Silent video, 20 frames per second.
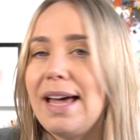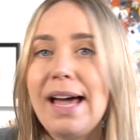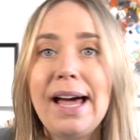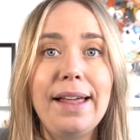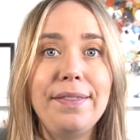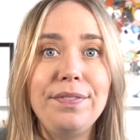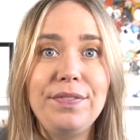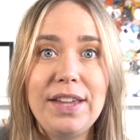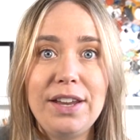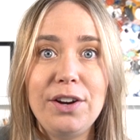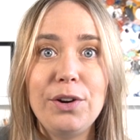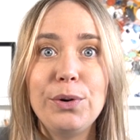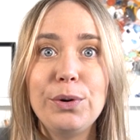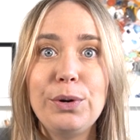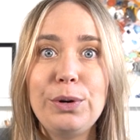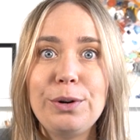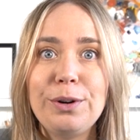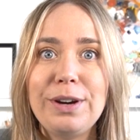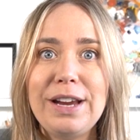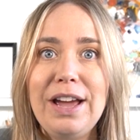and then I'll
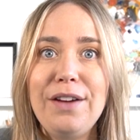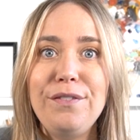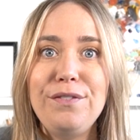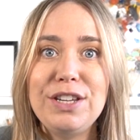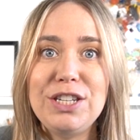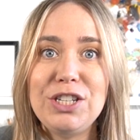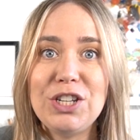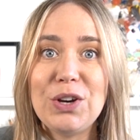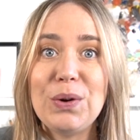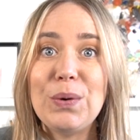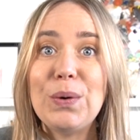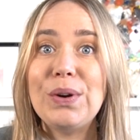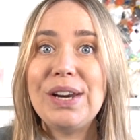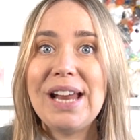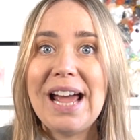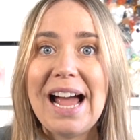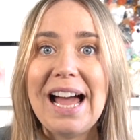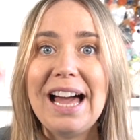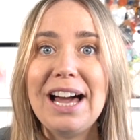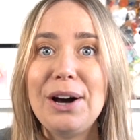create a video on
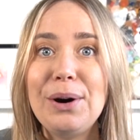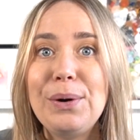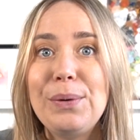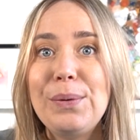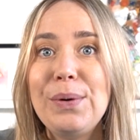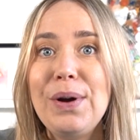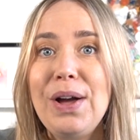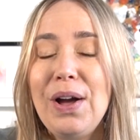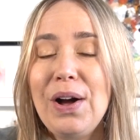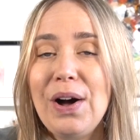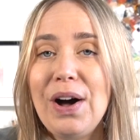how